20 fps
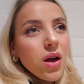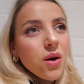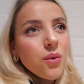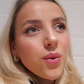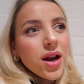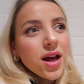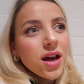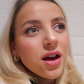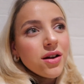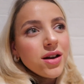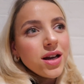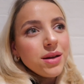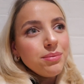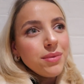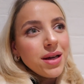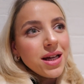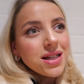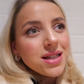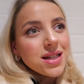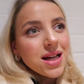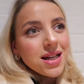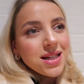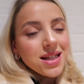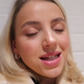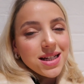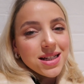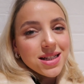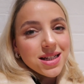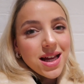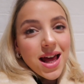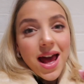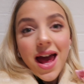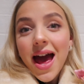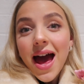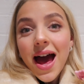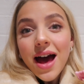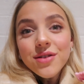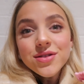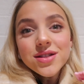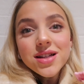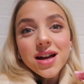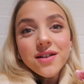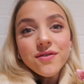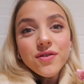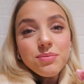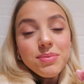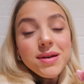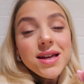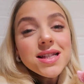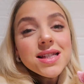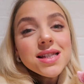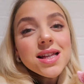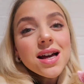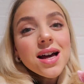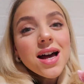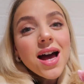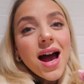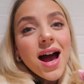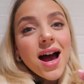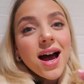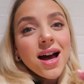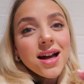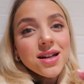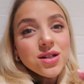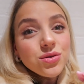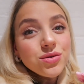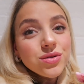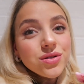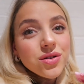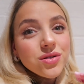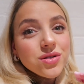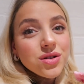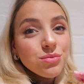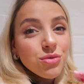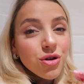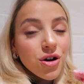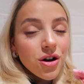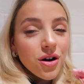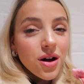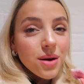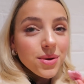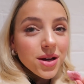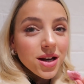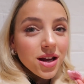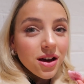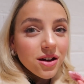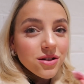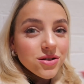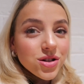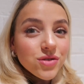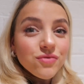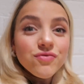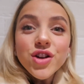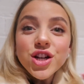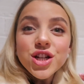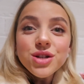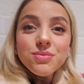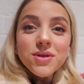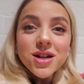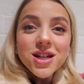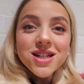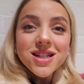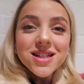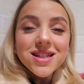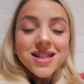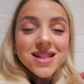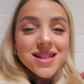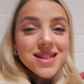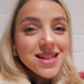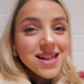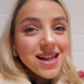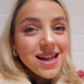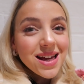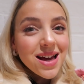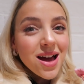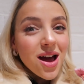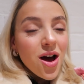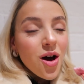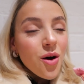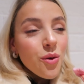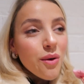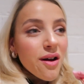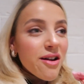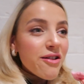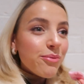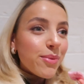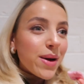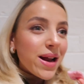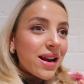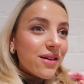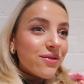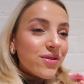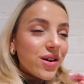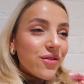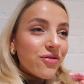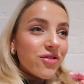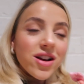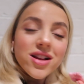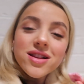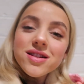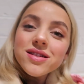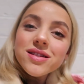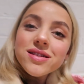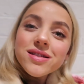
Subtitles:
when I go and meet and eat outside for pizza. And also tomorrow I'm gonna go to Richmond to see one of my lovely friends,